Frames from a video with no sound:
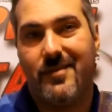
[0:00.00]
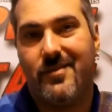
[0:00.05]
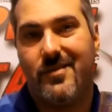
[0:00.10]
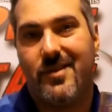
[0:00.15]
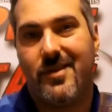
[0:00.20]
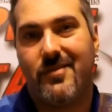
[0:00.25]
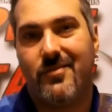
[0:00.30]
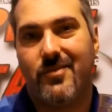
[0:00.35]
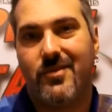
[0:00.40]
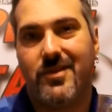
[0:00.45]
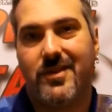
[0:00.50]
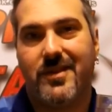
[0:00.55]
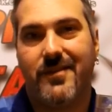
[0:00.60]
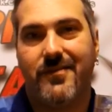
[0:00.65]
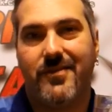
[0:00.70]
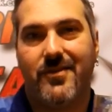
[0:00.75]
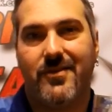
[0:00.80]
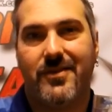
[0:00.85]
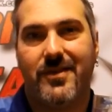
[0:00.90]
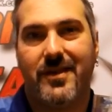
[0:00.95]
they're not really
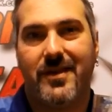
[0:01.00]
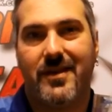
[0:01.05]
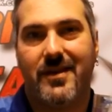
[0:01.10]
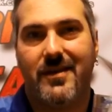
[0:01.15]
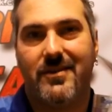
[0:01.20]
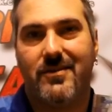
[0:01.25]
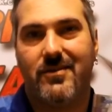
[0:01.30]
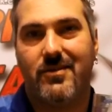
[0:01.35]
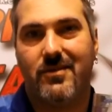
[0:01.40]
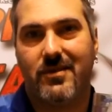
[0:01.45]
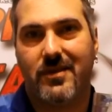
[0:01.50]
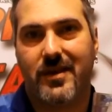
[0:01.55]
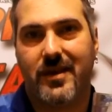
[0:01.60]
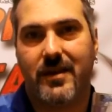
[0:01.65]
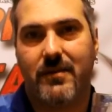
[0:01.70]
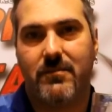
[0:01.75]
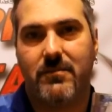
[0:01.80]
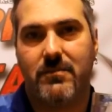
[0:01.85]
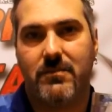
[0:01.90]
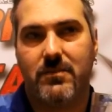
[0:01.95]
even all that hot to look
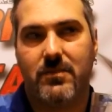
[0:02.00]
at.